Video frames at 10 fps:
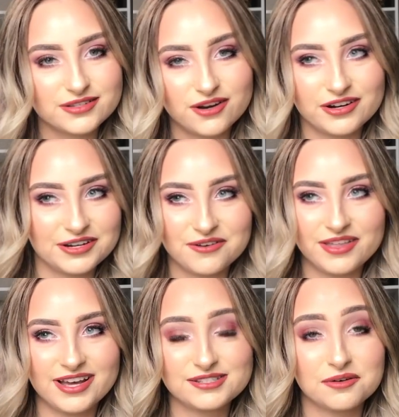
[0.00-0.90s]
guys already know
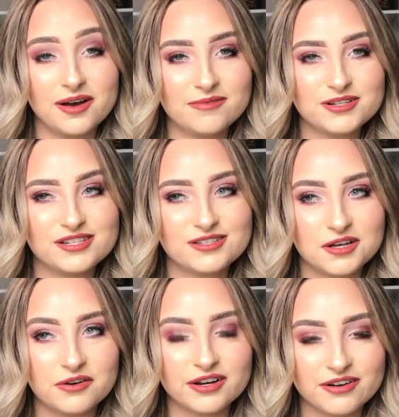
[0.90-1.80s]
that. So I'm just
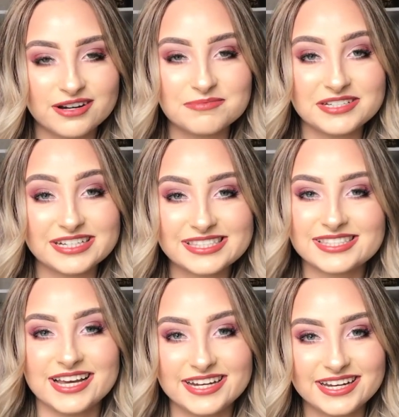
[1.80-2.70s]
so incredibly
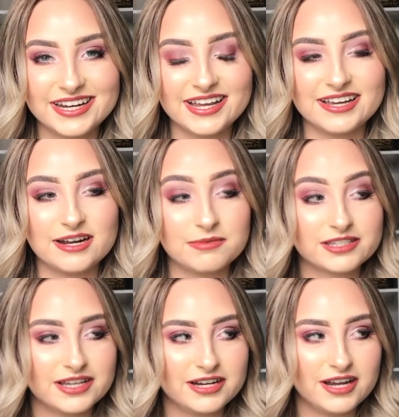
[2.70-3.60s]
excited and I'm
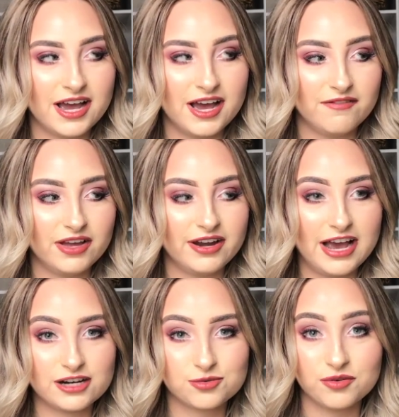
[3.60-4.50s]
excited to have an
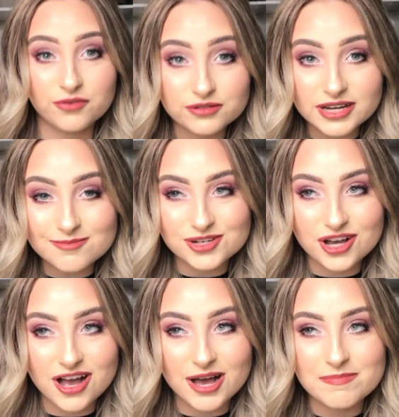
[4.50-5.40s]
actual full-time
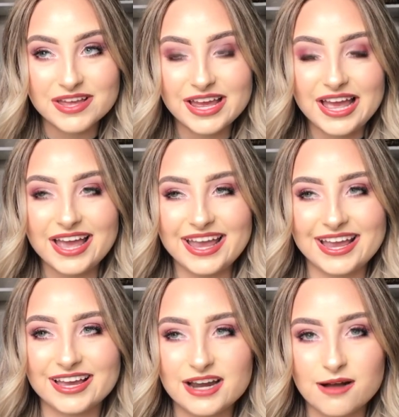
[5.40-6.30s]
job
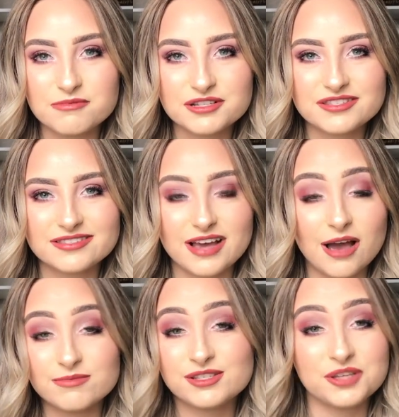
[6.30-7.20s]
and I'm just,
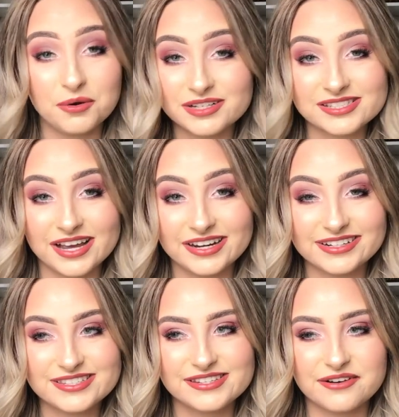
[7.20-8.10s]
I'm so
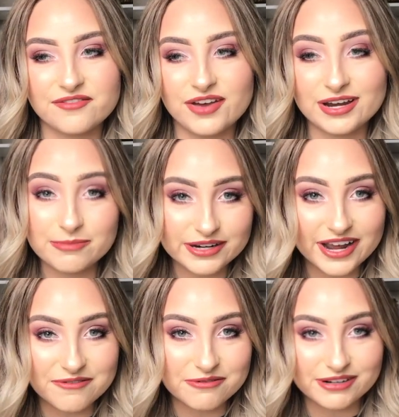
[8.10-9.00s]
excited. So if anybody
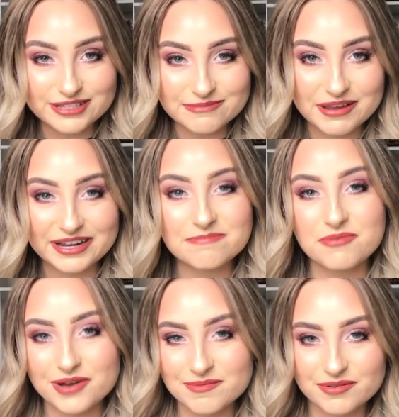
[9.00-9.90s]
ever wants to make an
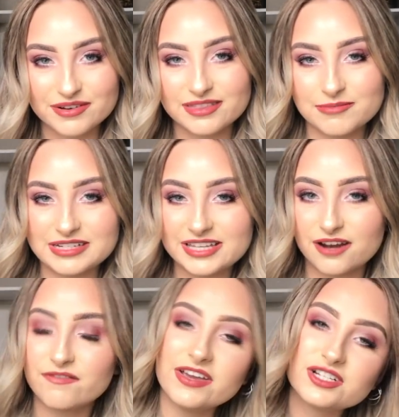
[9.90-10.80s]
appointment with me to get
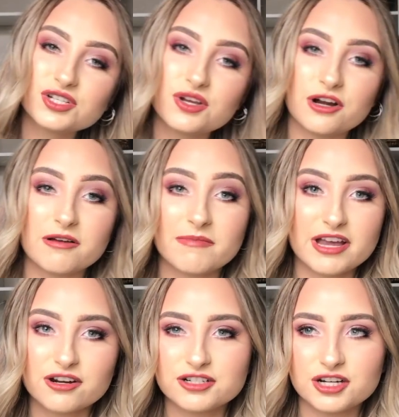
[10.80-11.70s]
a facial or a
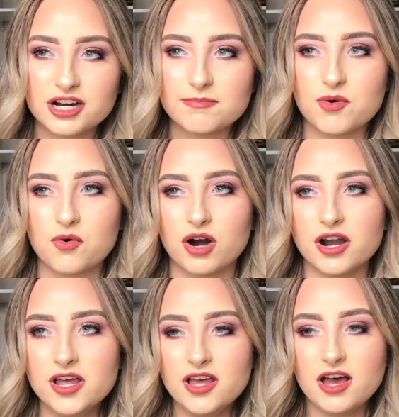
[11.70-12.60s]
microderm or
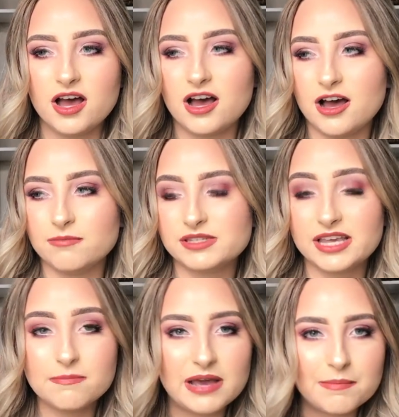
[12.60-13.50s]
um,
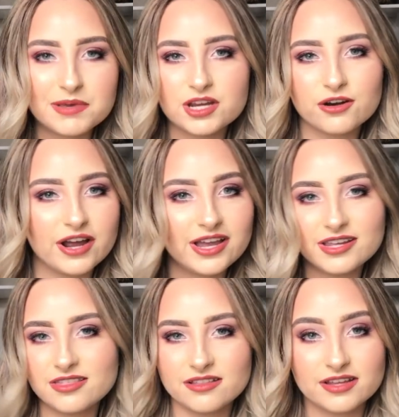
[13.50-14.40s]
skin mapping or
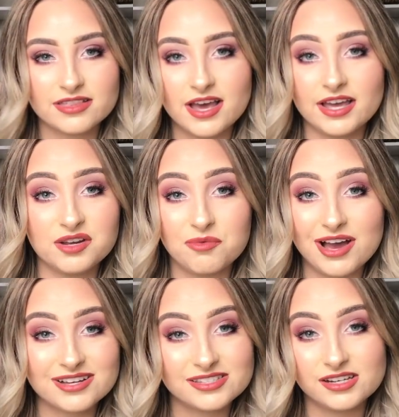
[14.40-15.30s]
anything like that, any
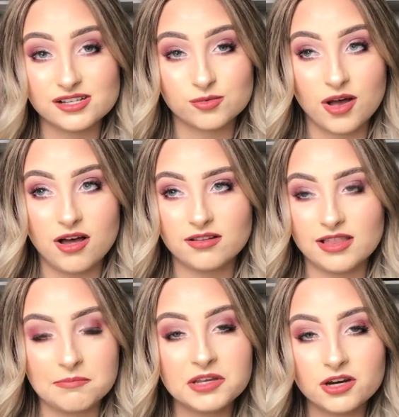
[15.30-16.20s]
waxing as well,
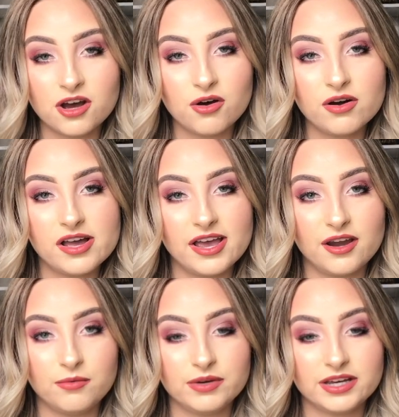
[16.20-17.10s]
let me know
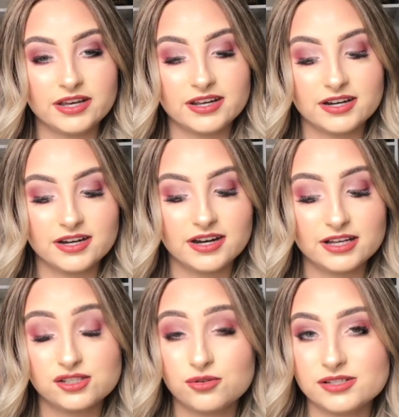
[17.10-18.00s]
and we can,
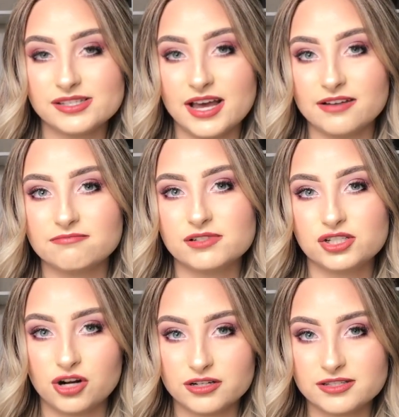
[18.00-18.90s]
as soon as that
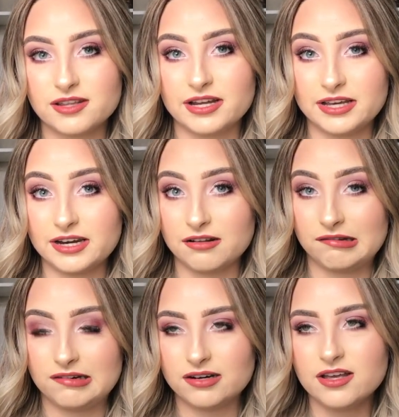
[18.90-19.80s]
starts like getting
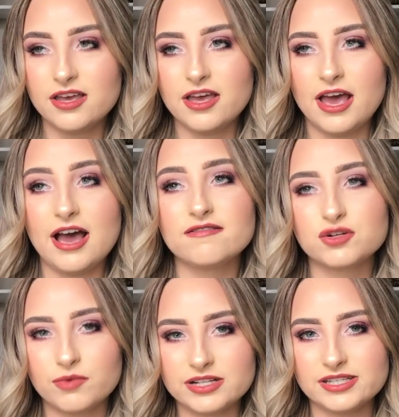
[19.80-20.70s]
along,
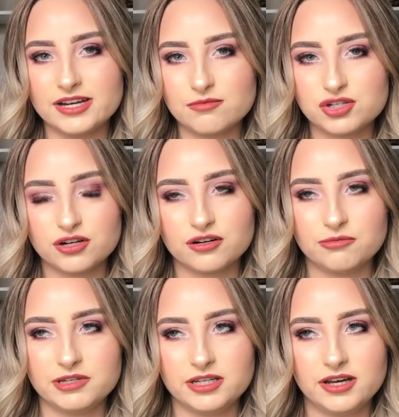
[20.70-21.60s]
after Wednesday I'm sure it'll
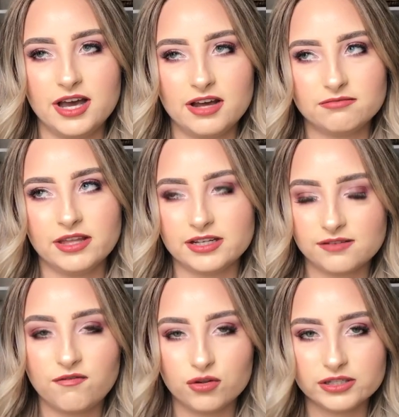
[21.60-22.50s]
be like
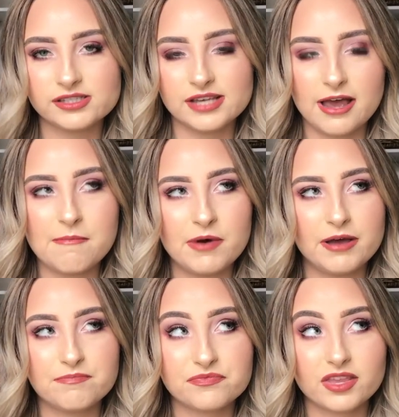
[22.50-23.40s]
fully set, but